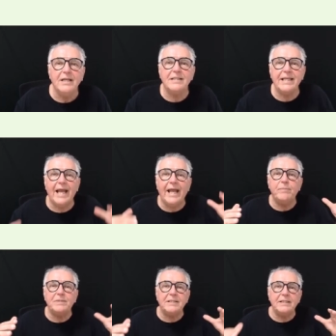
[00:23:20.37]

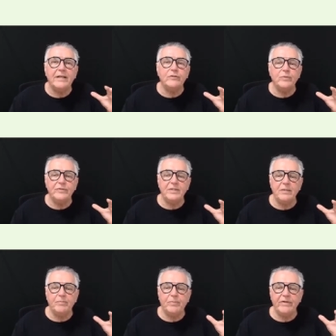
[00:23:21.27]
38% as we've
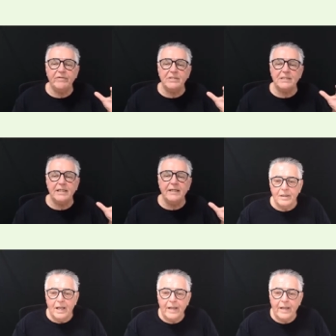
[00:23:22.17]
seen previously